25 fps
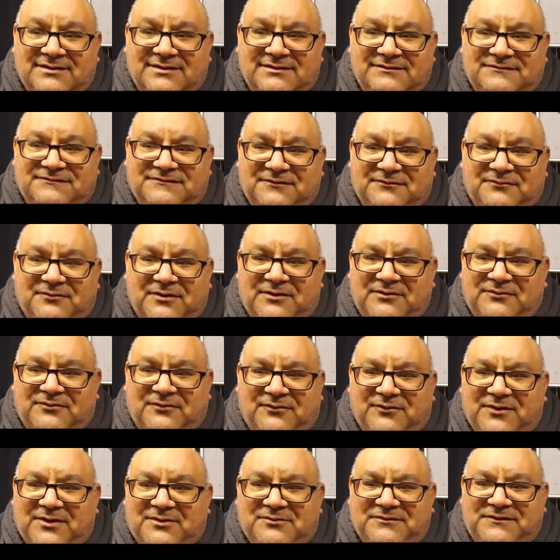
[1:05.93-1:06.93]
so
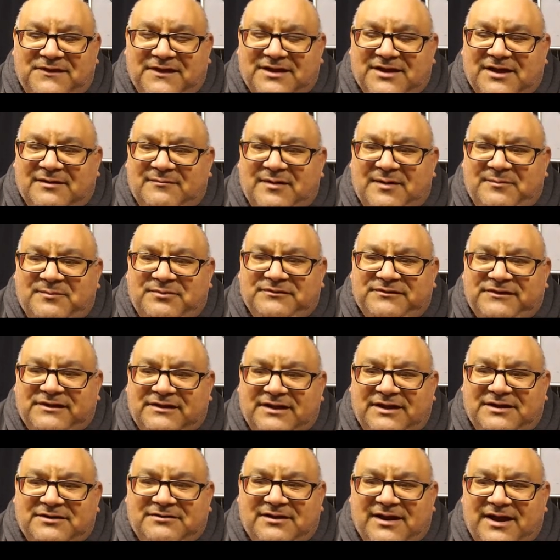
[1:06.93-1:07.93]
where would they come up with the
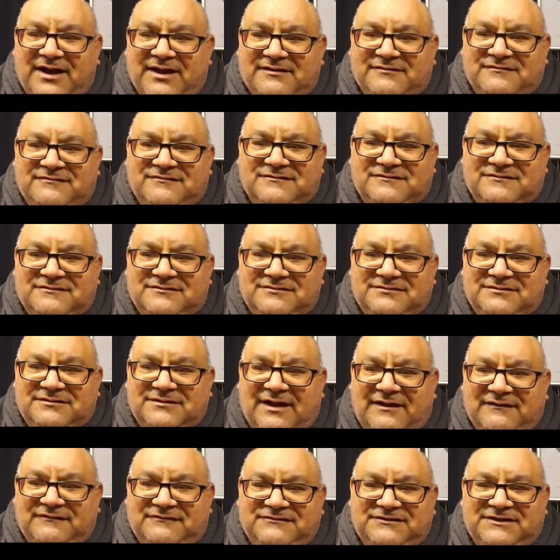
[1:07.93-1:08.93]
letter X?
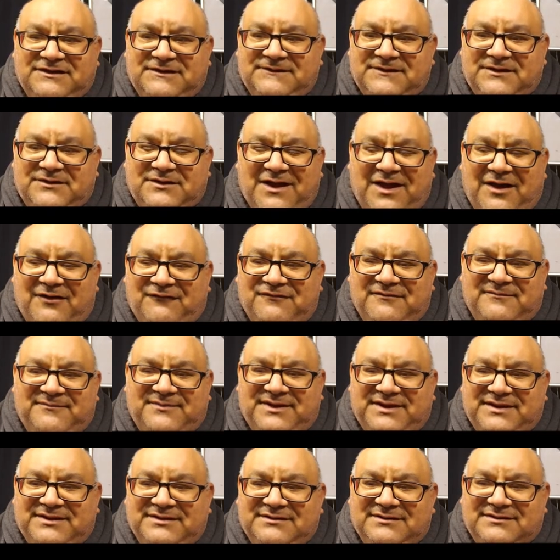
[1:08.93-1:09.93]
I've seen their
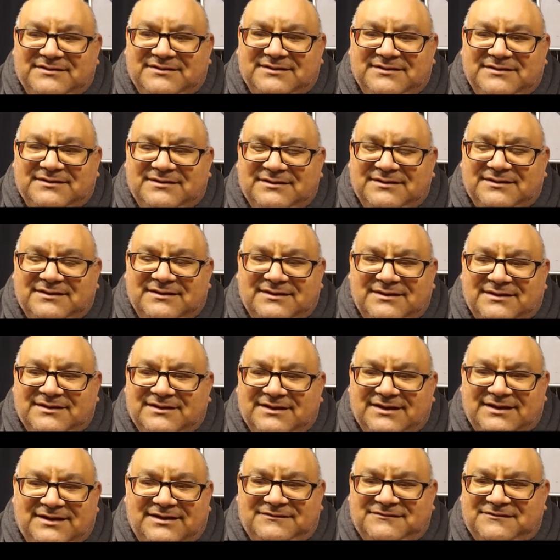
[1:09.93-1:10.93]
alphabet,
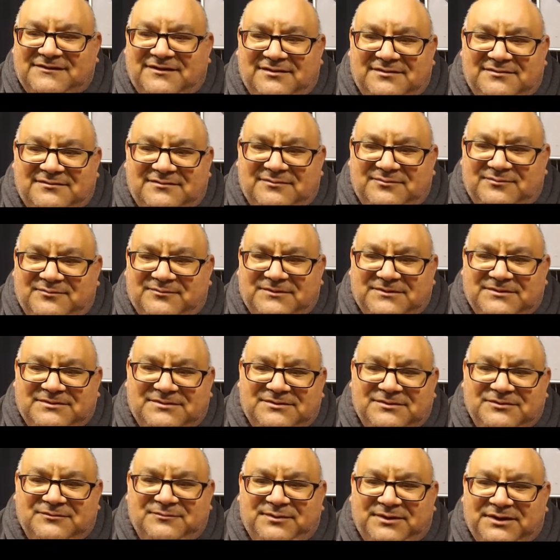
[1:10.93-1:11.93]
and it's all
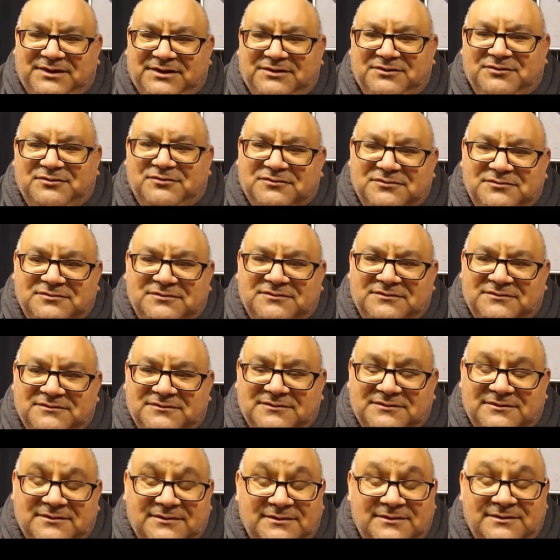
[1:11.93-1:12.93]
goobly goo.
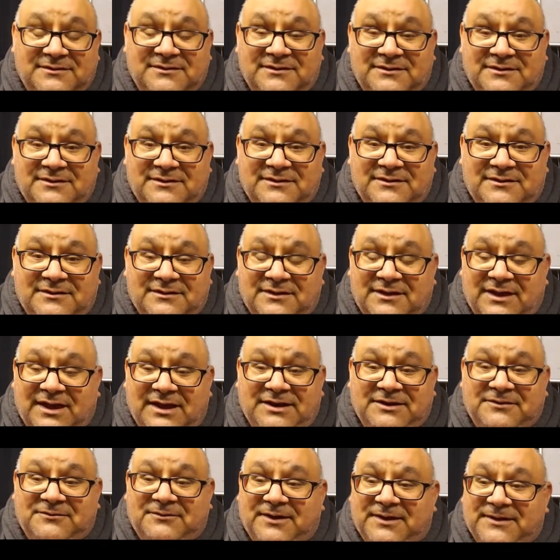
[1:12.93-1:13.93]

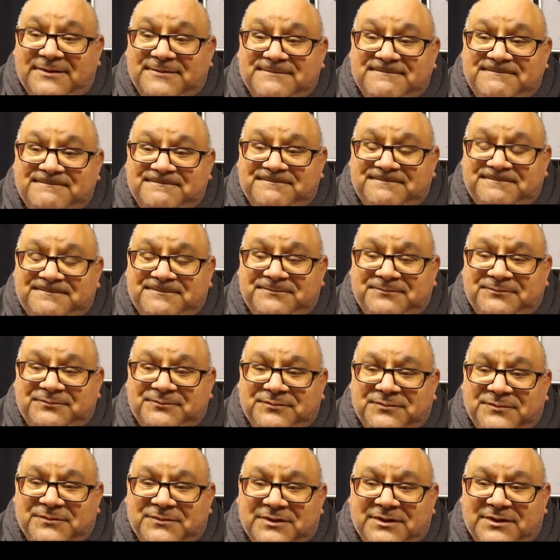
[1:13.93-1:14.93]
Anyway,
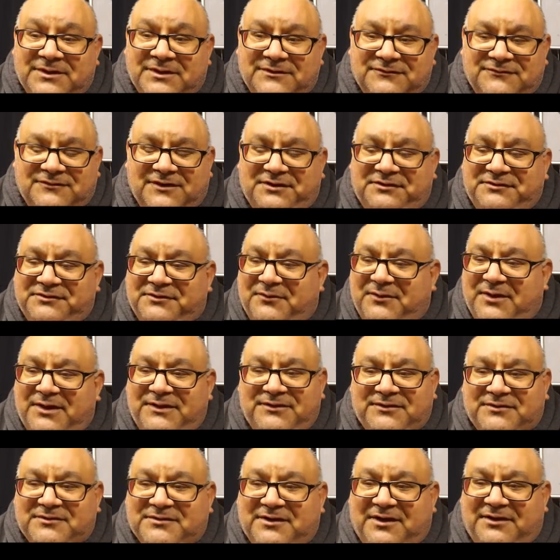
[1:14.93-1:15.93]
so I don't know why
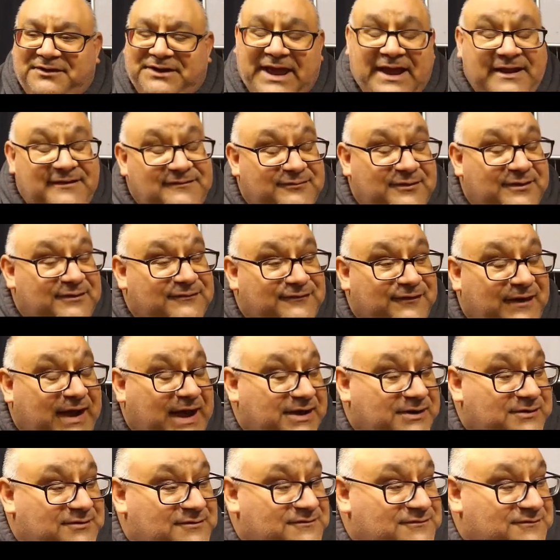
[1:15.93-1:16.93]
they're called X-wing
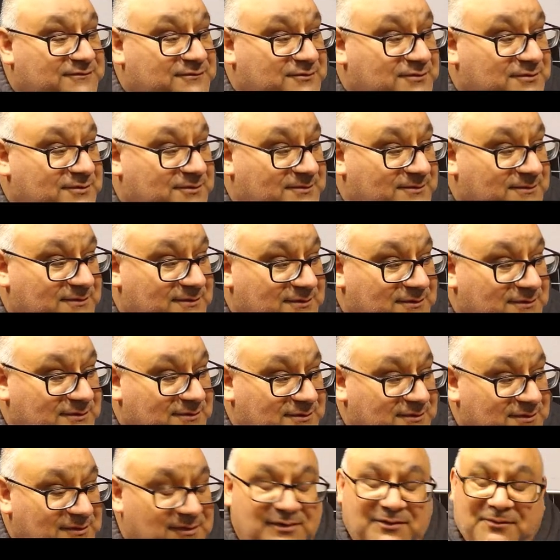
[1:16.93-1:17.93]
fighters or
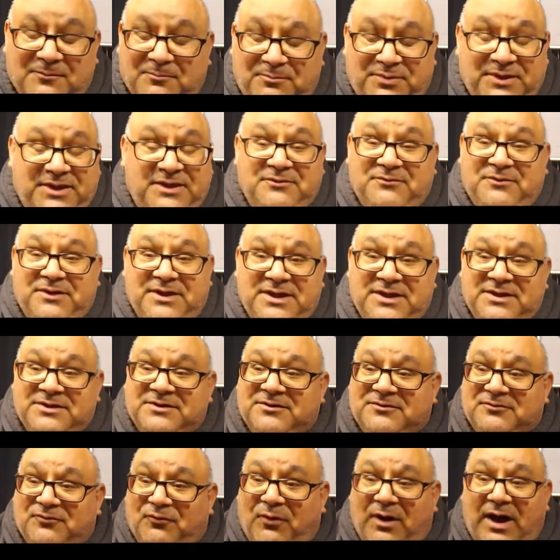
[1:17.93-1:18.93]
B-wing
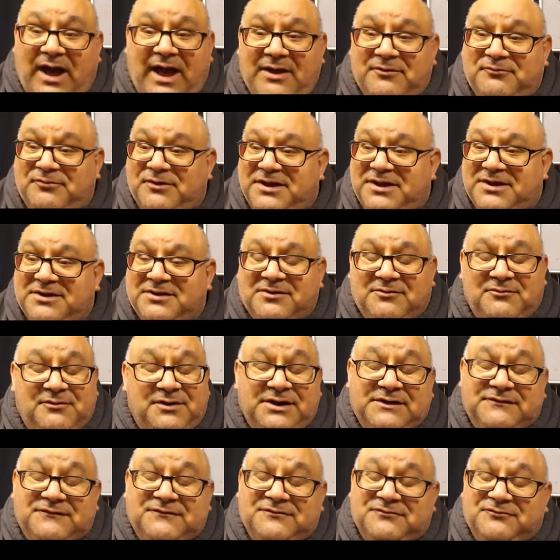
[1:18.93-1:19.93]
or Y-wing or
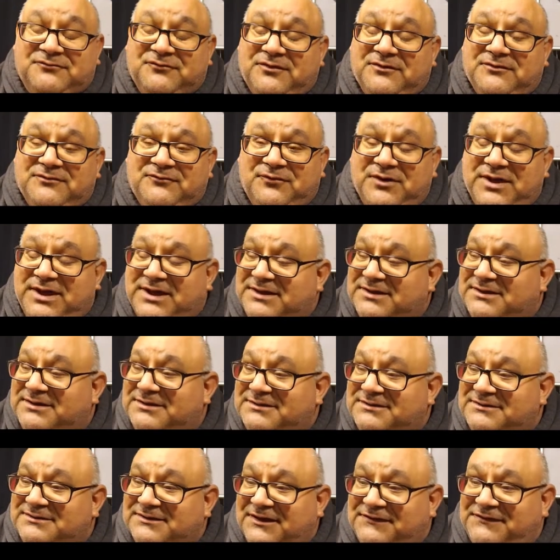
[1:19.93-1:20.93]
whatever wing
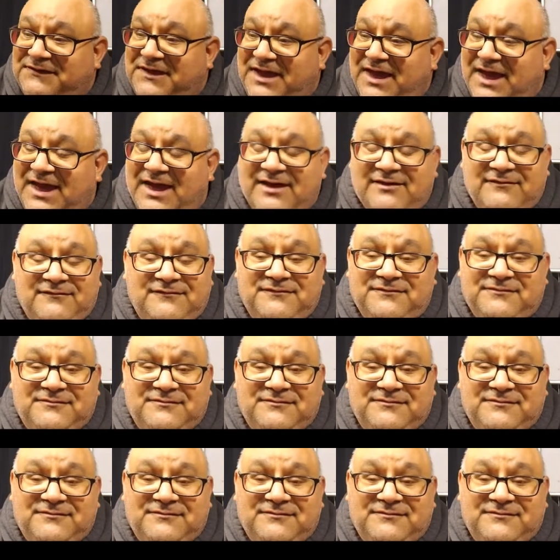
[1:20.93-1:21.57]
that they have.